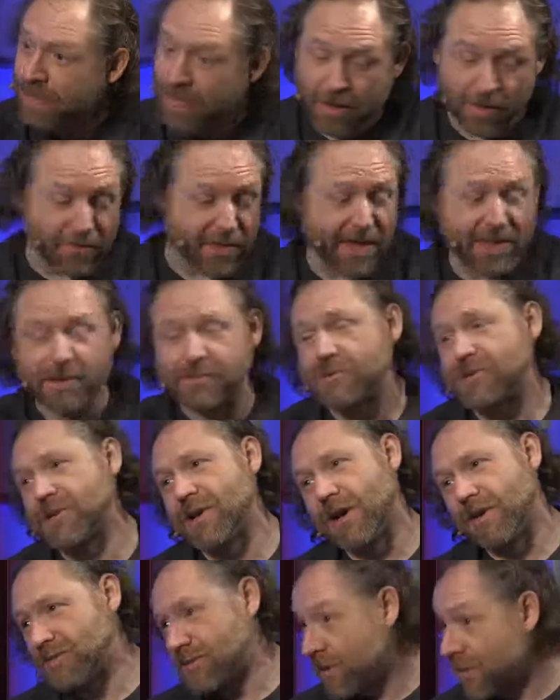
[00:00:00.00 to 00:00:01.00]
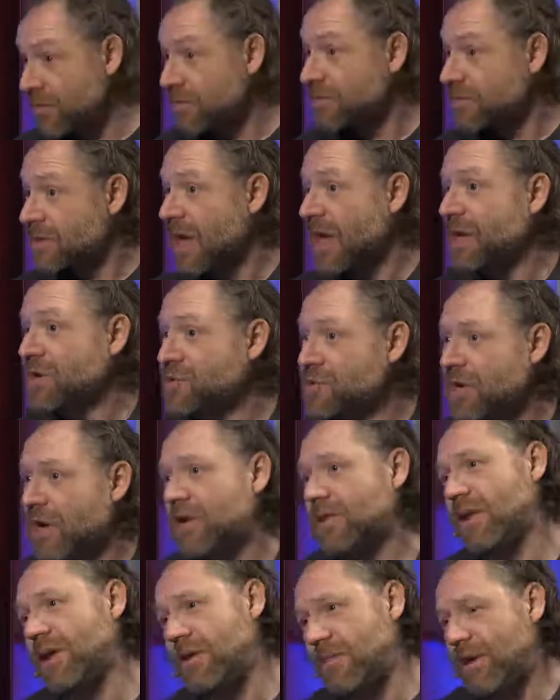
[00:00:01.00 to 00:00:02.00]
who they were kind of
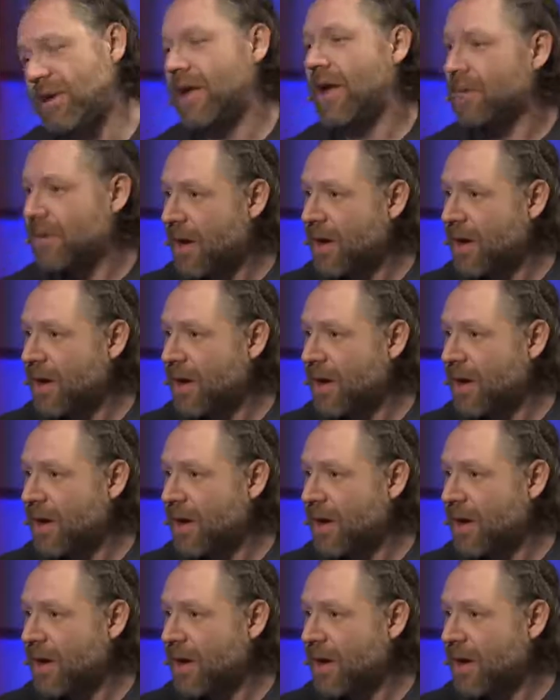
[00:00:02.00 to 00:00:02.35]
chuckling about, yeah,